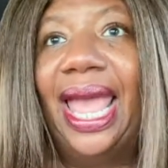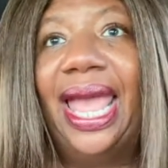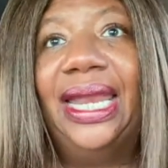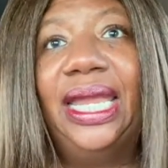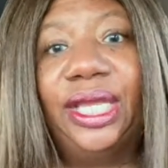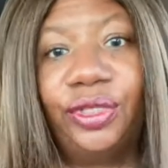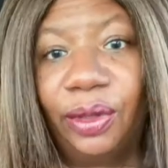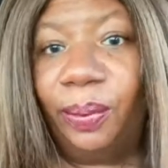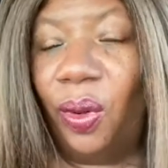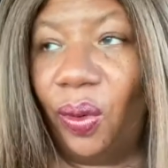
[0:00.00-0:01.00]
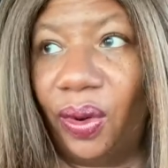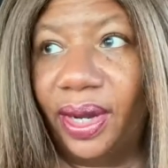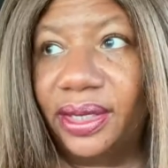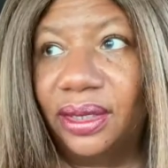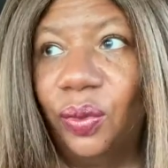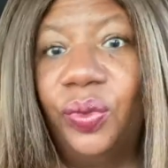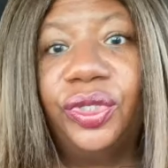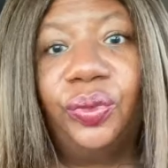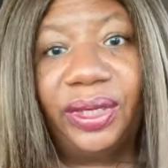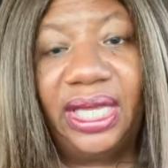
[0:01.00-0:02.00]
And his report was
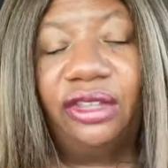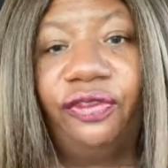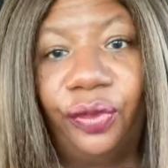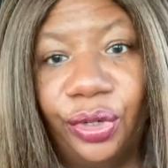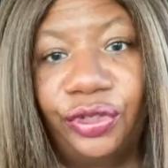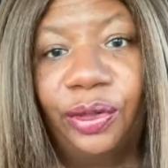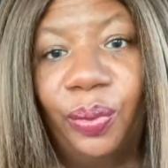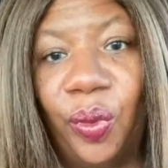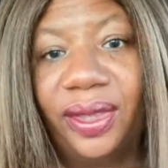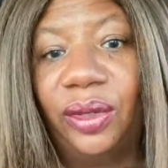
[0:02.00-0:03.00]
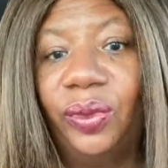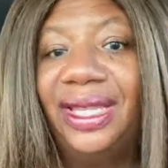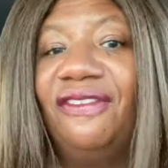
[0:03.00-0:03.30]
really the first report that really